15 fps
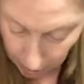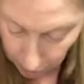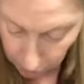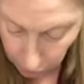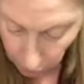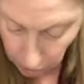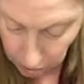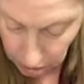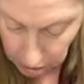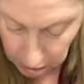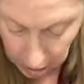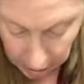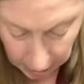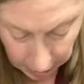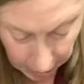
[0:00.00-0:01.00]
put my
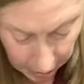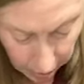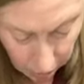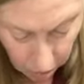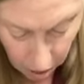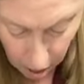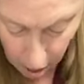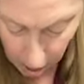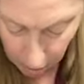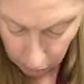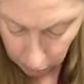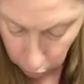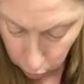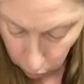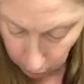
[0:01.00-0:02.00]
first letter
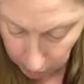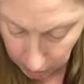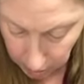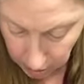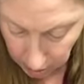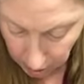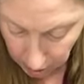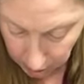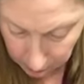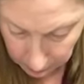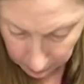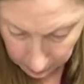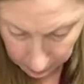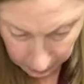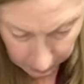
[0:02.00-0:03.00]
on, which will be
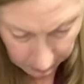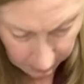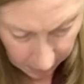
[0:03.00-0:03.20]
the,